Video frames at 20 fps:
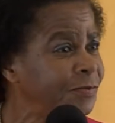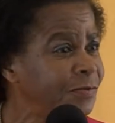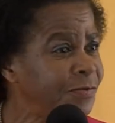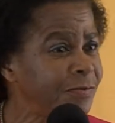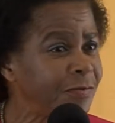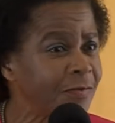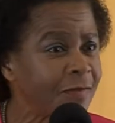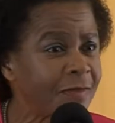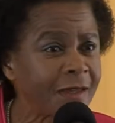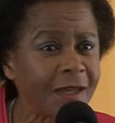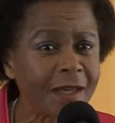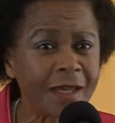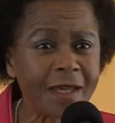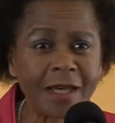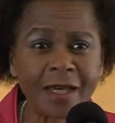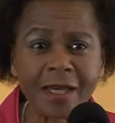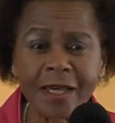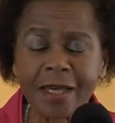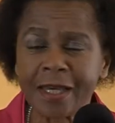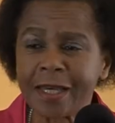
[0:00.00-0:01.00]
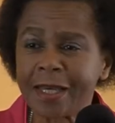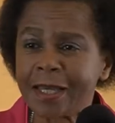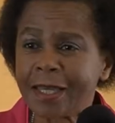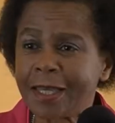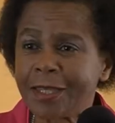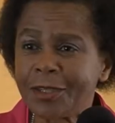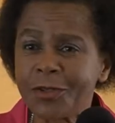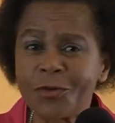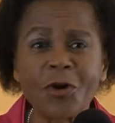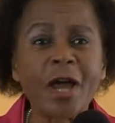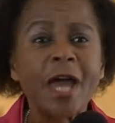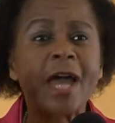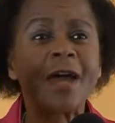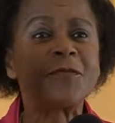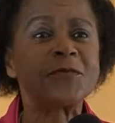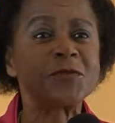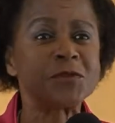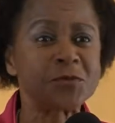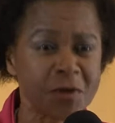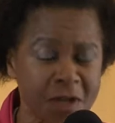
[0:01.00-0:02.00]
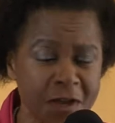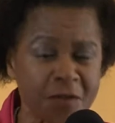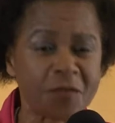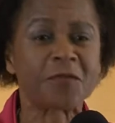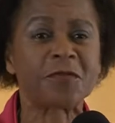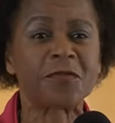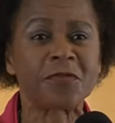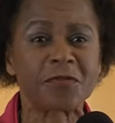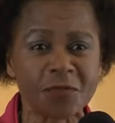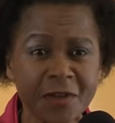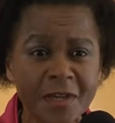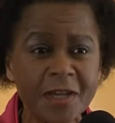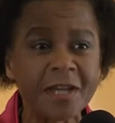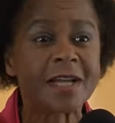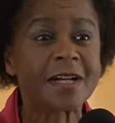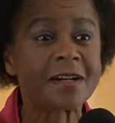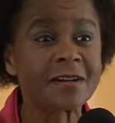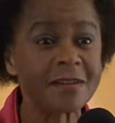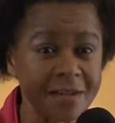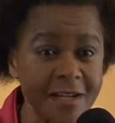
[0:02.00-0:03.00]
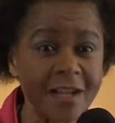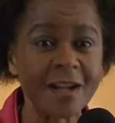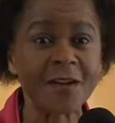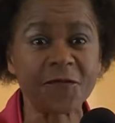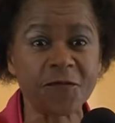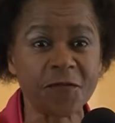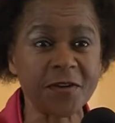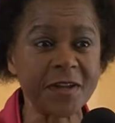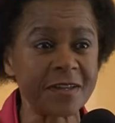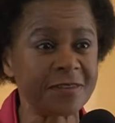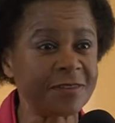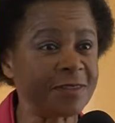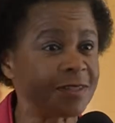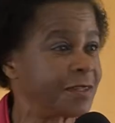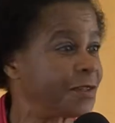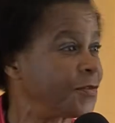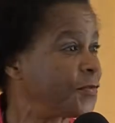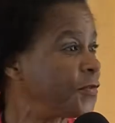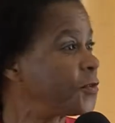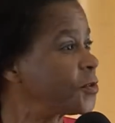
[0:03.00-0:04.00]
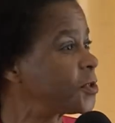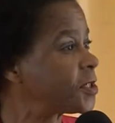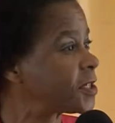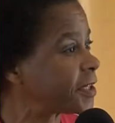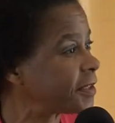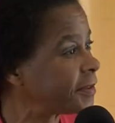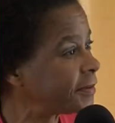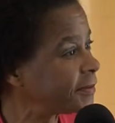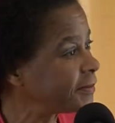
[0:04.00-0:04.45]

You have to have real faith in the future